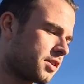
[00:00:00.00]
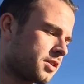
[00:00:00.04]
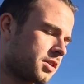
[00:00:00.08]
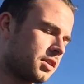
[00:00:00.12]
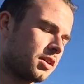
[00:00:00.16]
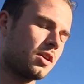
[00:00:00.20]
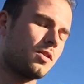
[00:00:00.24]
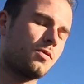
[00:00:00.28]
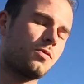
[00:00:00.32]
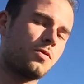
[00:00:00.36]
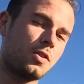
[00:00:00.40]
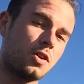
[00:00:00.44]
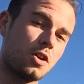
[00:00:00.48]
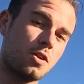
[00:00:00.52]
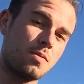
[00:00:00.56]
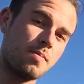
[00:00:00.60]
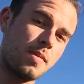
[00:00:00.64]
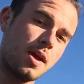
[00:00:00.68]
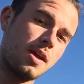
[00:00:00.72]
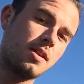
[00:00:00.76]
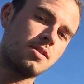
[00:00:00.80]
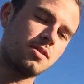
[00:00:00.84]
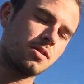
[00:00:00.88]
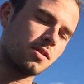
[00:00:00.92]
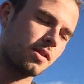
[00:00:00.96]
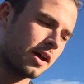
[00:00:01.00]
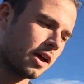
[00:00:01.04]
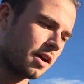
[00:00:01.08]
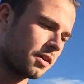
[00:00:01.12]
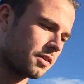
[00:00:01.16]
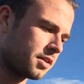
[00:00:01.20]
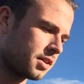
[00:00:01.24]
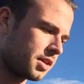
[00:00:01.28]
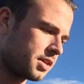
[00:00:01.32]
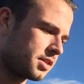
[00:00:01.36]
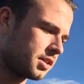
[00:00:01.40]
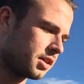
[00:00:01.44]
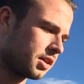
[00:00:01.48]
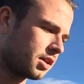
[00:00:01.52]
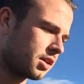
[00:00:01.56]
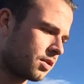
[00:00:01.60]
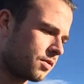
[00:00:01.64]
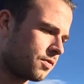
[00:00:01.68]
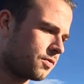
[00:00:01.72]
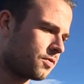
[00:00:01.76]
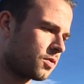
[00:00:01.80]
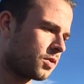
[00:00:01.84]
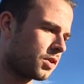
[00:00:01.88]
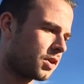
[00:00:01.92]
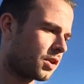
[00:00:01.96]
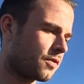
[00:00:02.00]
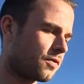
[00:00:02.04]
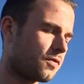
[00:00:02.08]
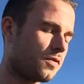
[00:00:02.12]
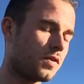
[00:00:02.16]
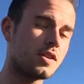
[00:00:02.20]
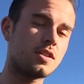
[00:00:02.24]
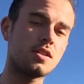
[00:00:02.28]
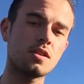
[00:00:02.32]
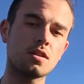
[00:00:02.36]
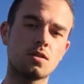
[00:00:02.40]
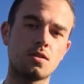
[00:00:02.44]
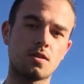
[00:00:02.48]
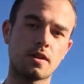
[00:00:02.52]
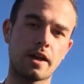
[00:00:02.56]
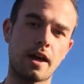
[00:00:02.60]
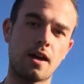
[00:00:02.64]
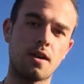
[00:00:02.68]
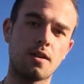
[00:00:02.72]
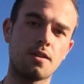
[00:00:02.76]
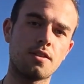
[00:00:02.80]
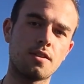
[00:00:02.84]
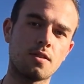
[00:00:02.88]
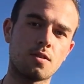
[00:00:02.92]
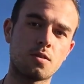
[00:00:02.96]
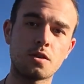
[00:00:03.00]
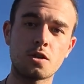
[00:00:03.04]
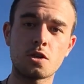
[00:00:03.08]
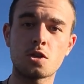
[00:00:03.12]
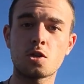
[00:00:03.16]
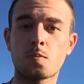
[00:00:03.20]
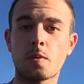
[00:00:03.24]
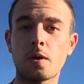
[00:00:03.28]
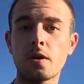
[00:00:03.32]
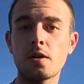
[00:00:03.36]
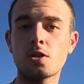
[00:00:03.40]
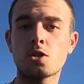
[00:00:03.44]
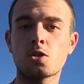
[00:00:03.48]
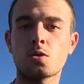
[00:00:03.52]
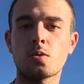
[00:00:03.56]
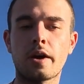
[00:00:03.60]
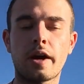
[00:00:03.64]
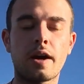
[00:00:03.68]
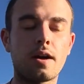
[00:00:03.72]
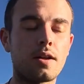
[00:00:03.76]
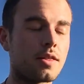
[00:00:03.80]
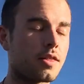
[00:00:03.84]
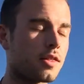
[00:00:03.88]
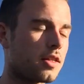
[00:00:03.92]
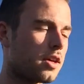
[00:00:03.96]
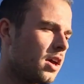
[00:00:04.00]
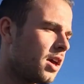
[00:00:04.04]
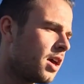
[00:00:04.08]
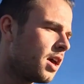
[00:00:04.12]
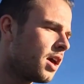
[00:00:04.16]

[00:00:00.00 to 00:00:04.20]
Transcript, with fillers: It isn't good for your mental health. It isn't good for your physical health or your spiritual health.